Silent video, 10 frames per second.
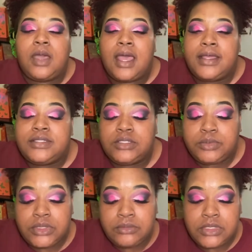eyes are
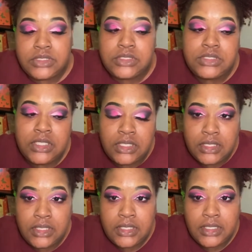pretty much
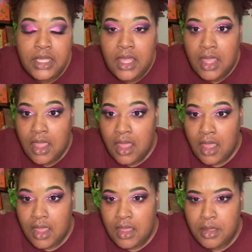done.
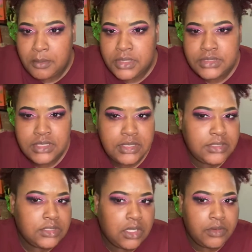My skin
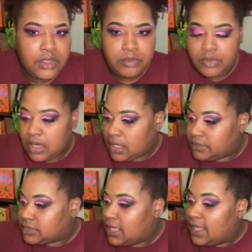is already
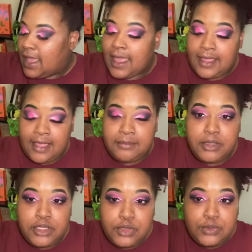primed. I am
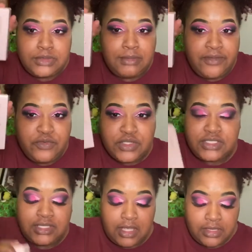going to use my
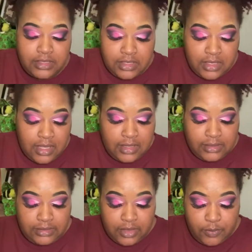Farsali
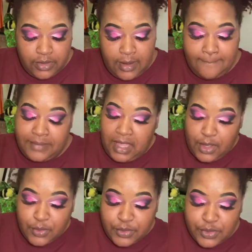liquid
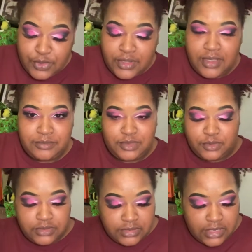powder. I'm so
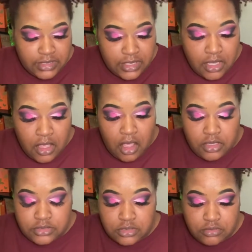excited.
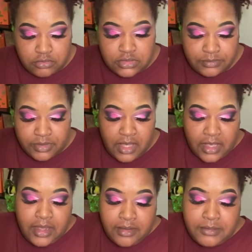Also, something I
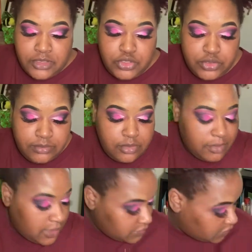got on my trending
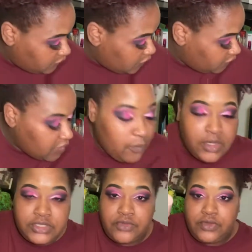box. If you have not
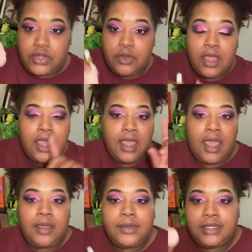watched that video,
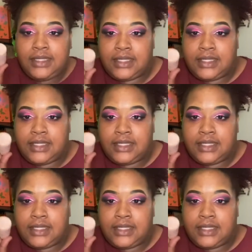I will link